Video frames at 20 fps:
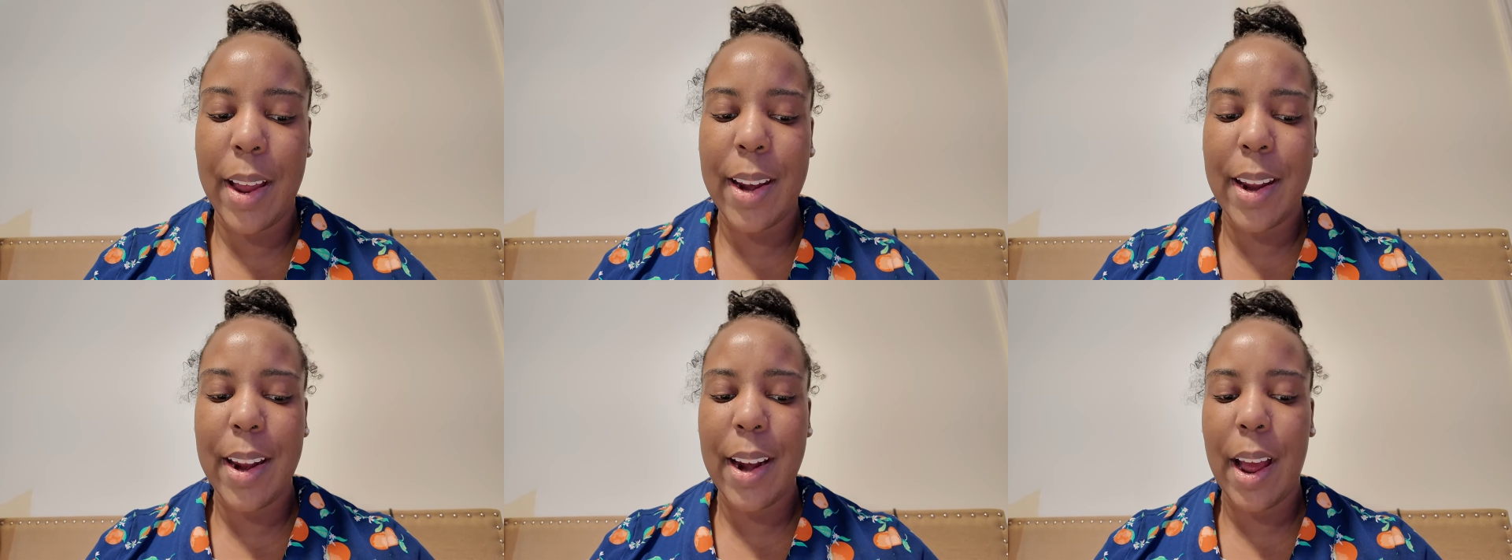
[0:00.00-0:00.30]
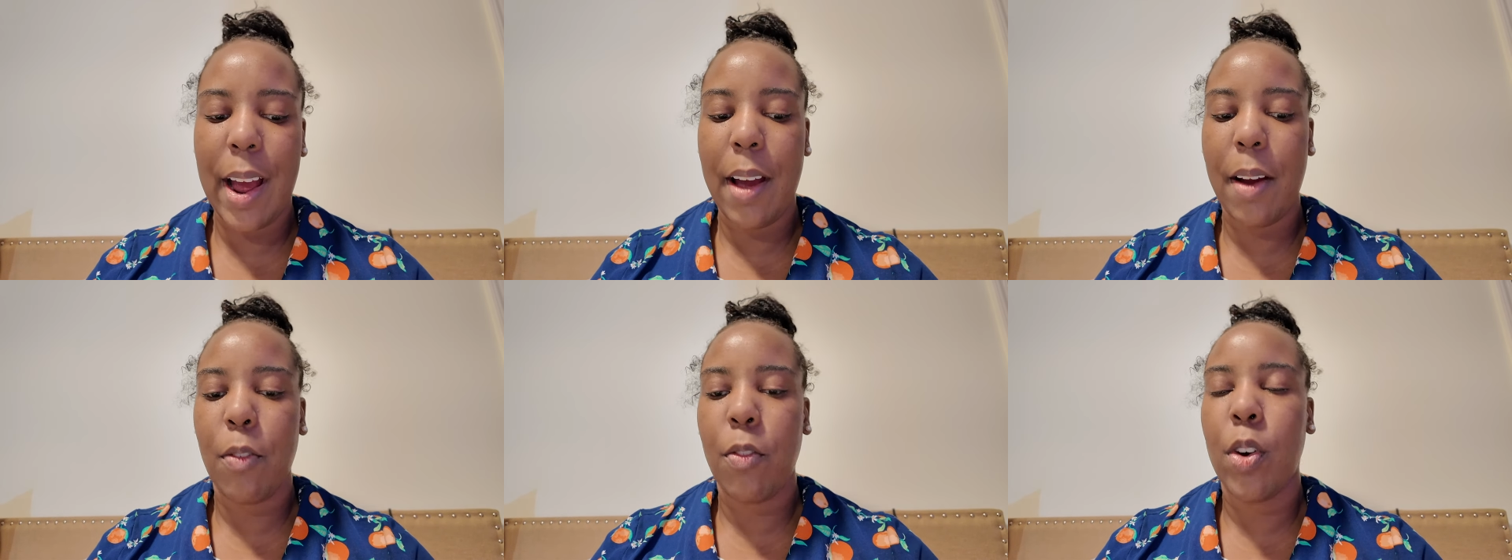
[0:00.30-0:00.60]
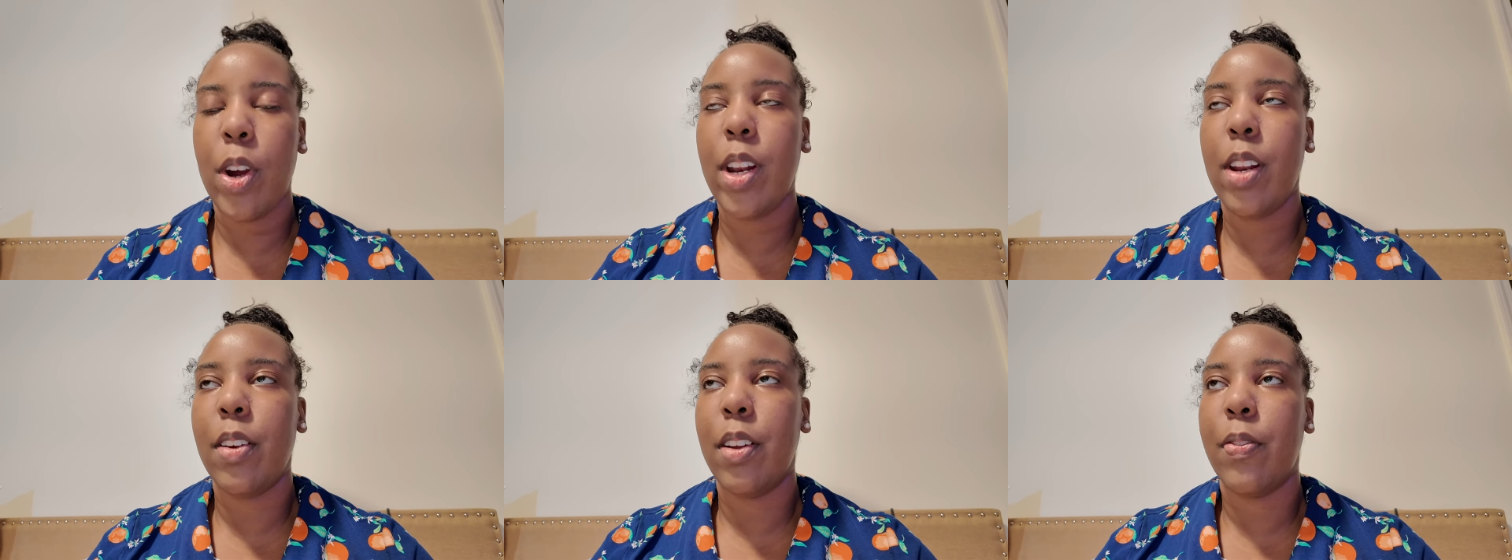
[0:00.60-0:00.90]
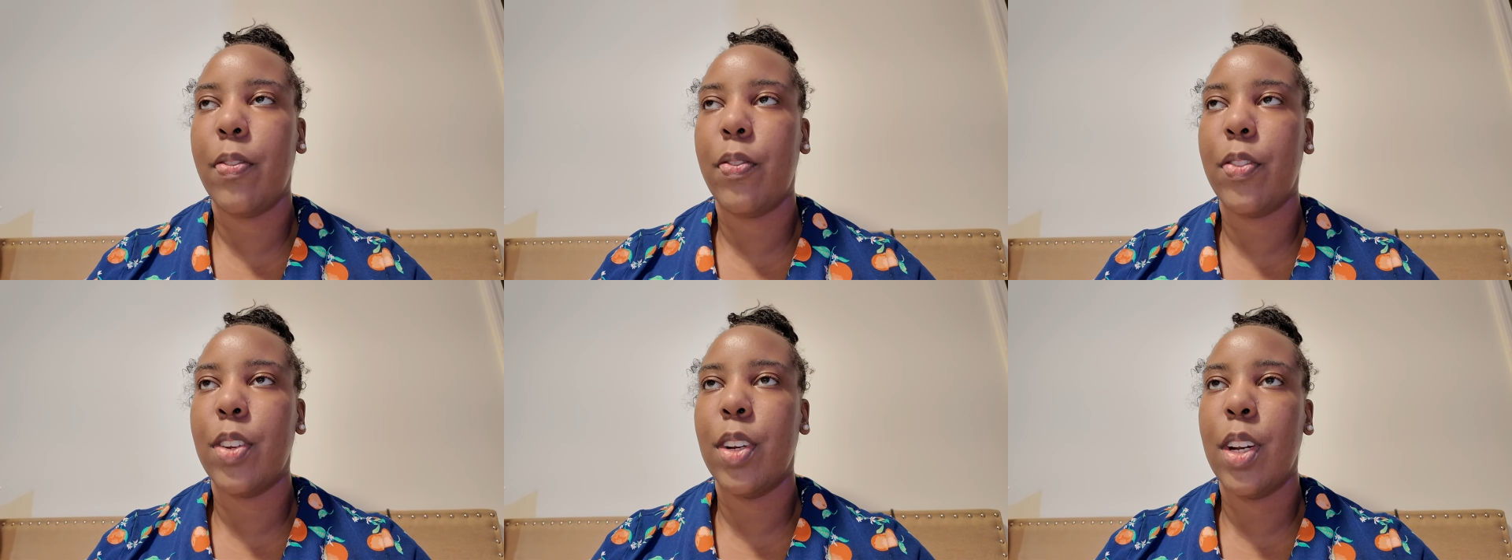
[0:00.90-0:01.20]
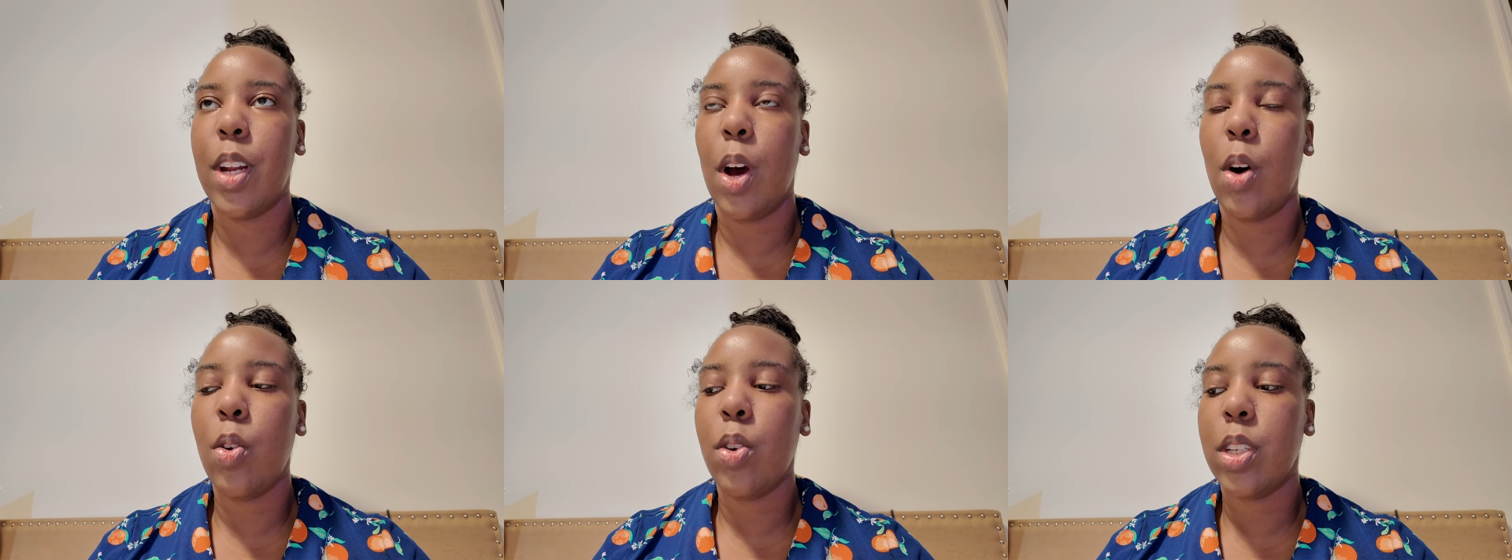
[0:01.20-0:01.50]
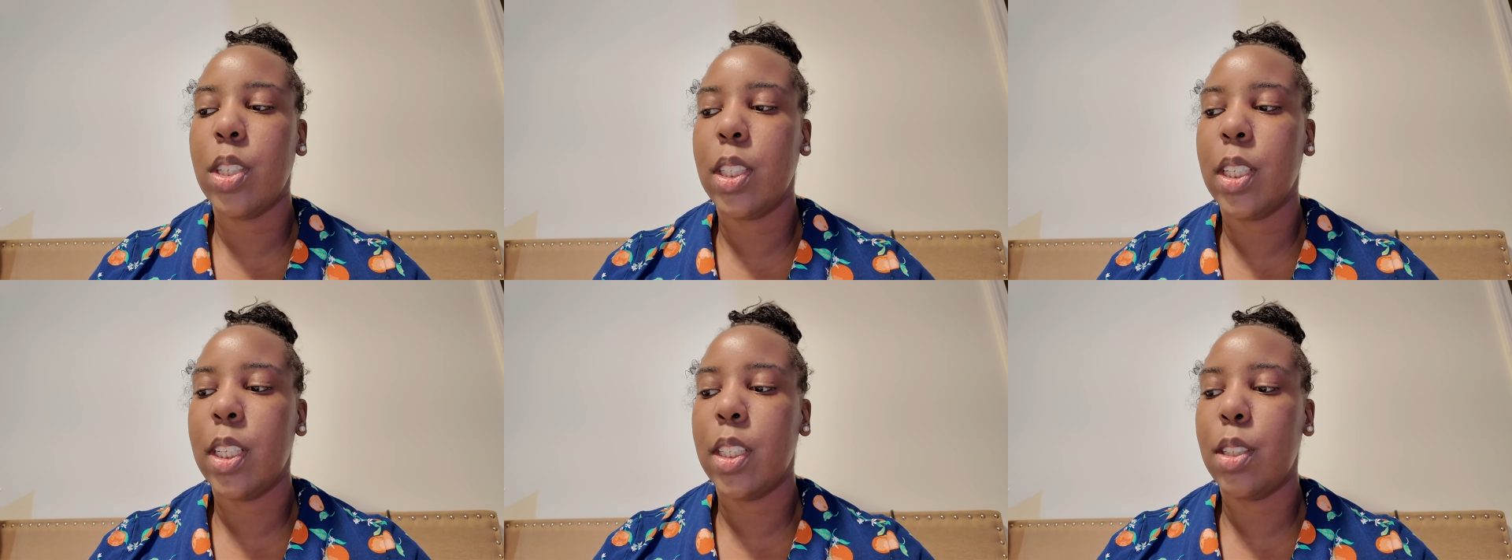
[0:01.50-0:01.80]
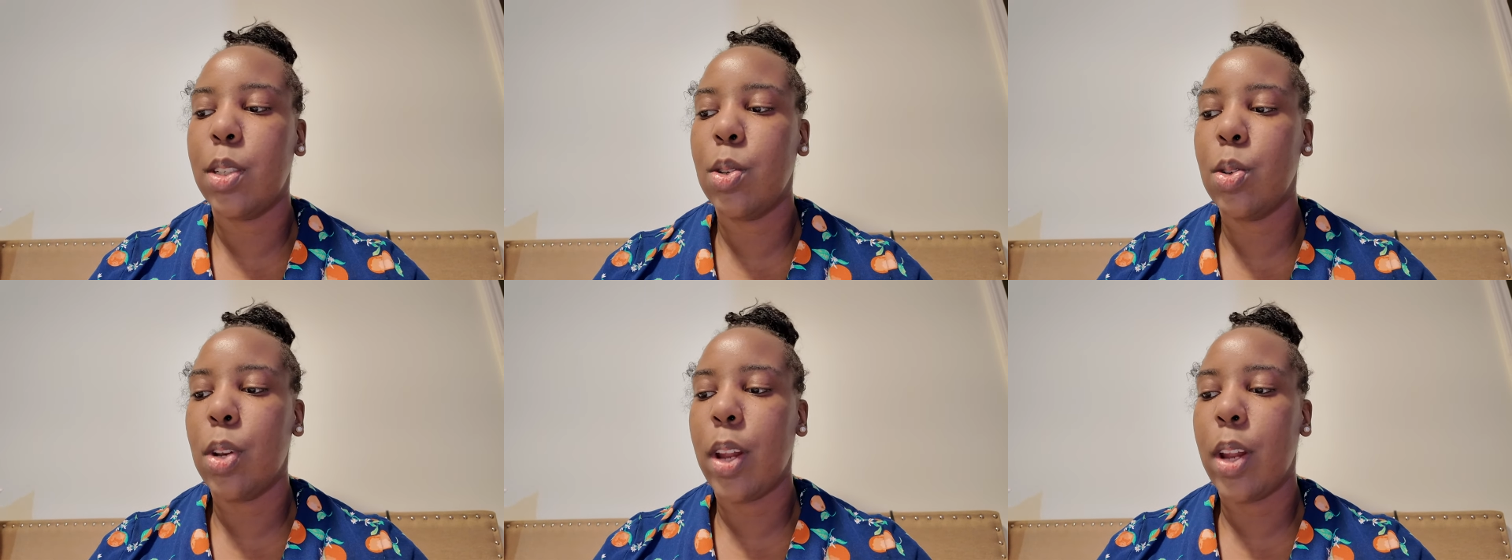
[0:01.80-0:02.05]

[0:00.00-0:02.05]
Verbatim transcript: and then I really noticed it too,